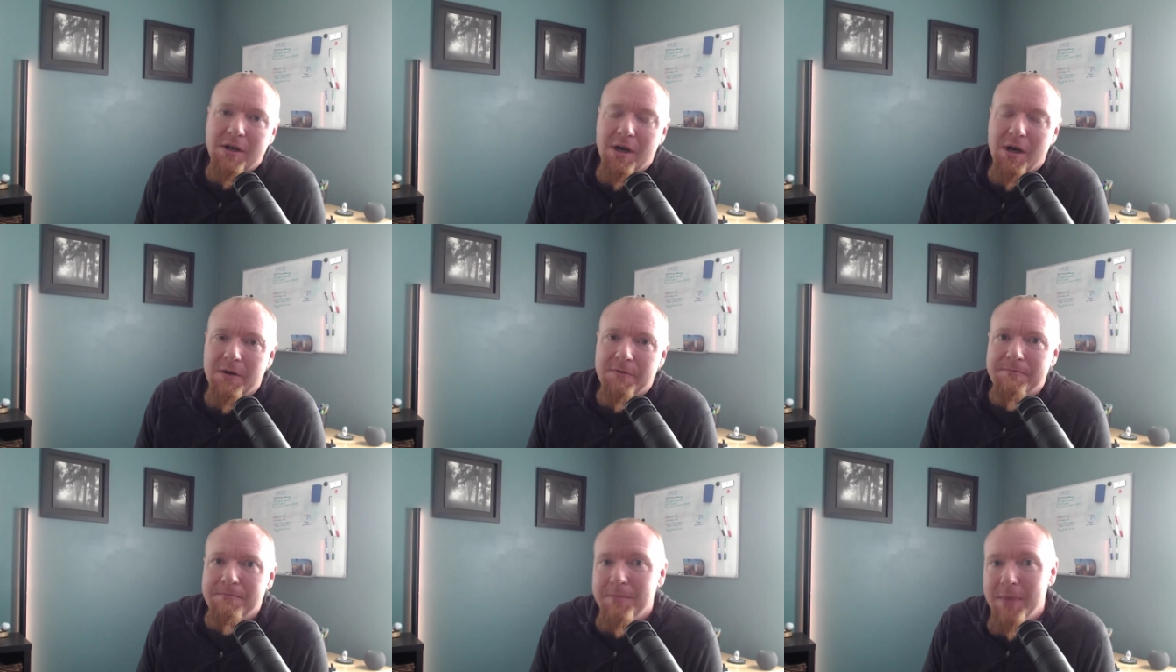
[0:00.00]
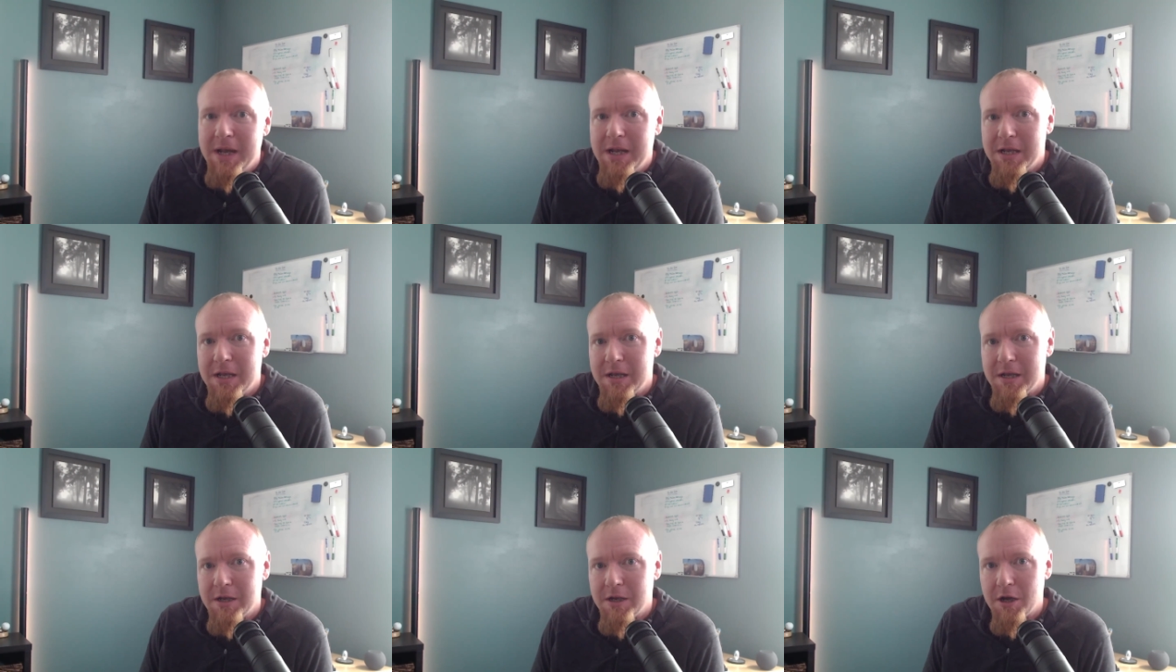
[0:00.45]
of
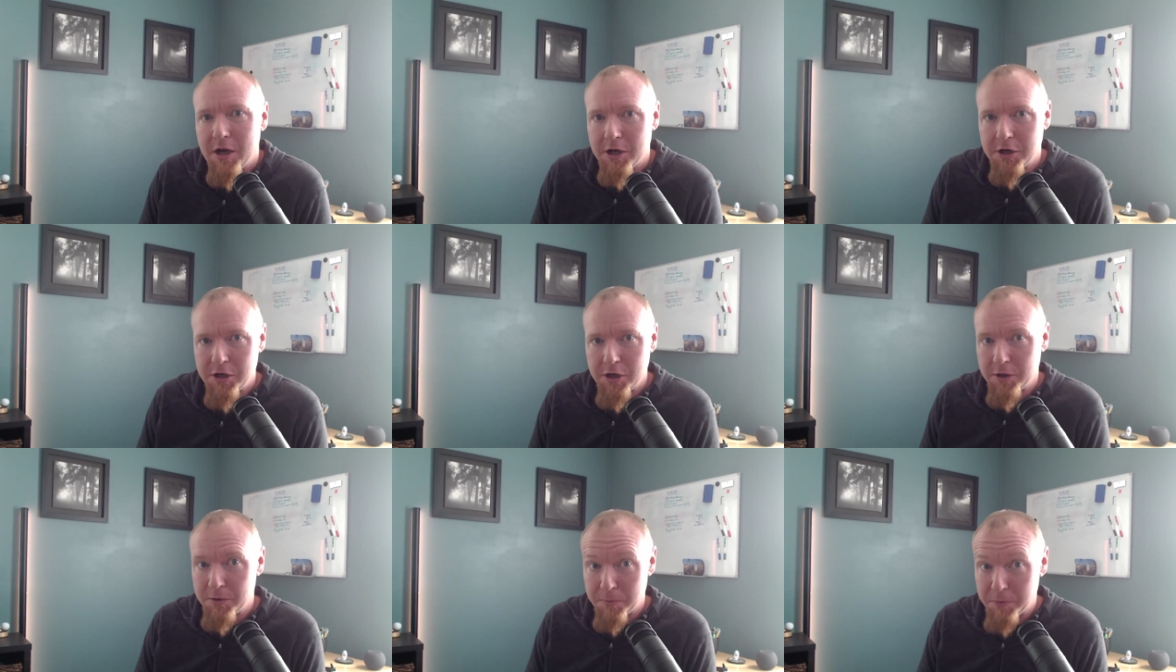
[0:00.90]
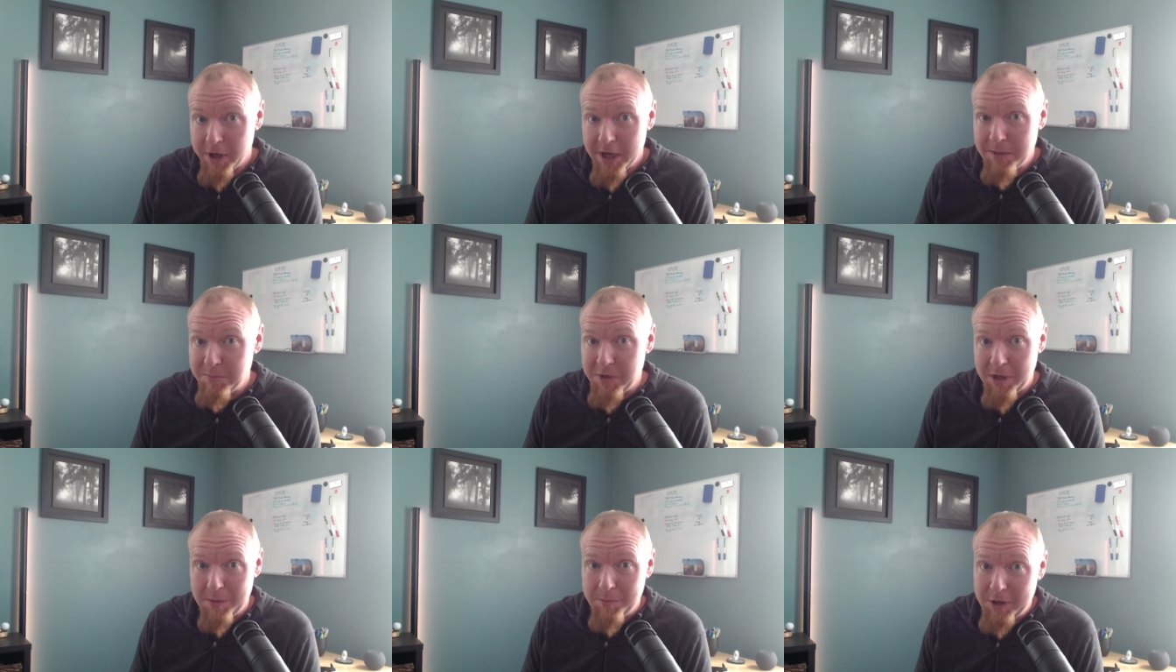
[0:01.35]
making a good
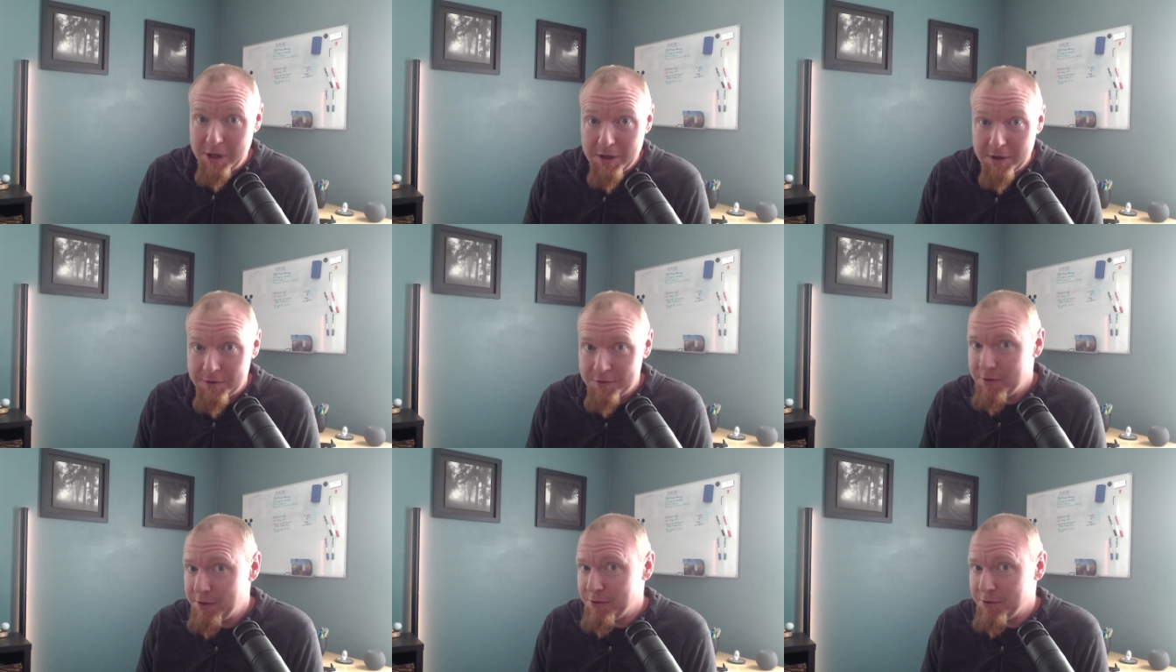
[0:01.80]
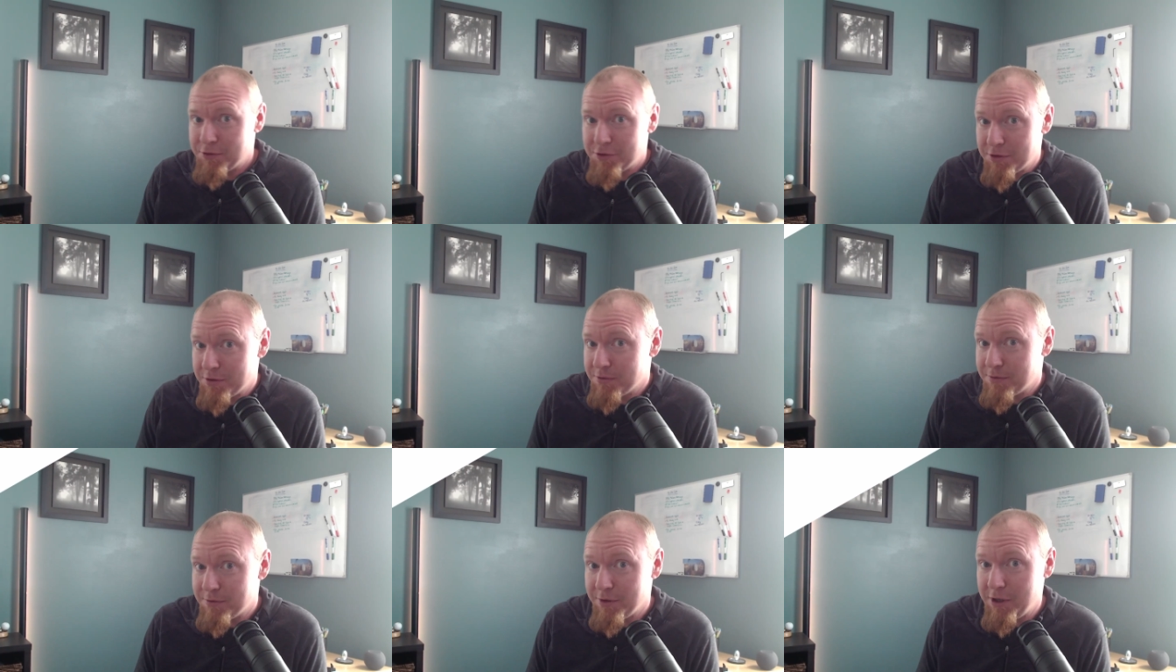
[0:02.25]
readme because there
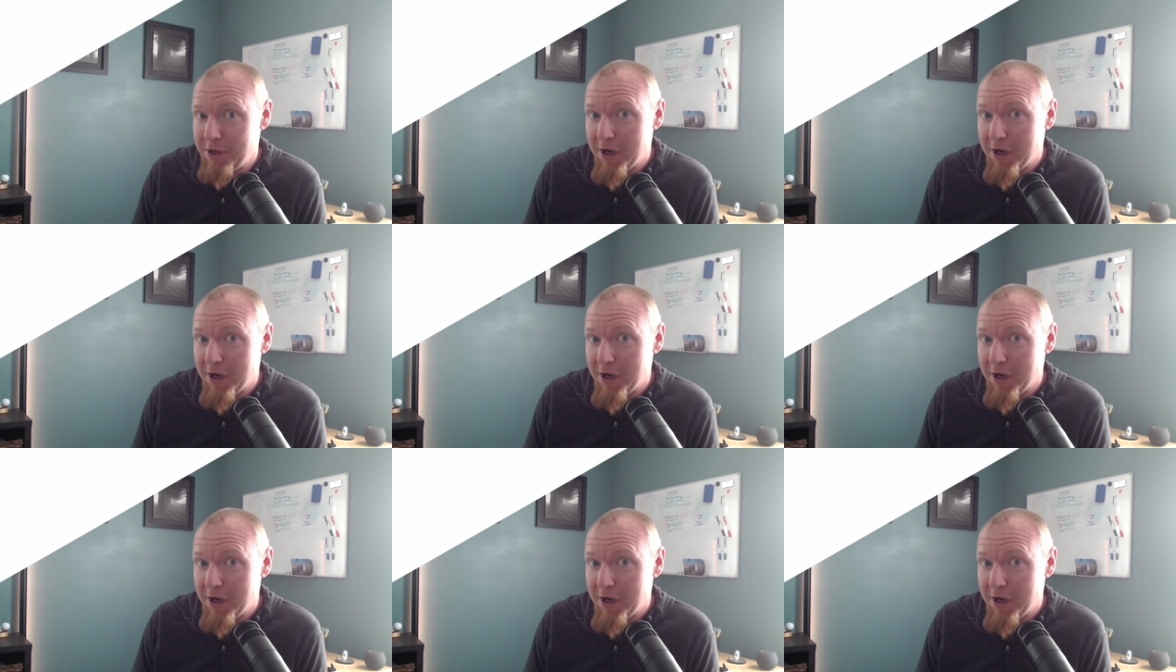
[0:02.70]
certainly